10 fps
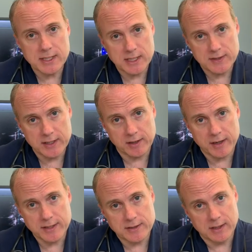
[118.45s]
e
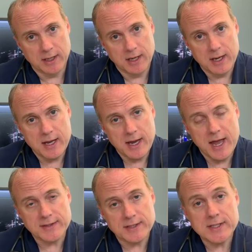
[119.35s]
cigarettes,
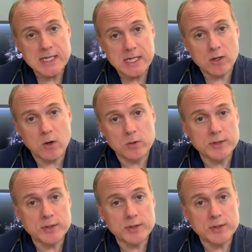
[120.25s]
has a CEO who is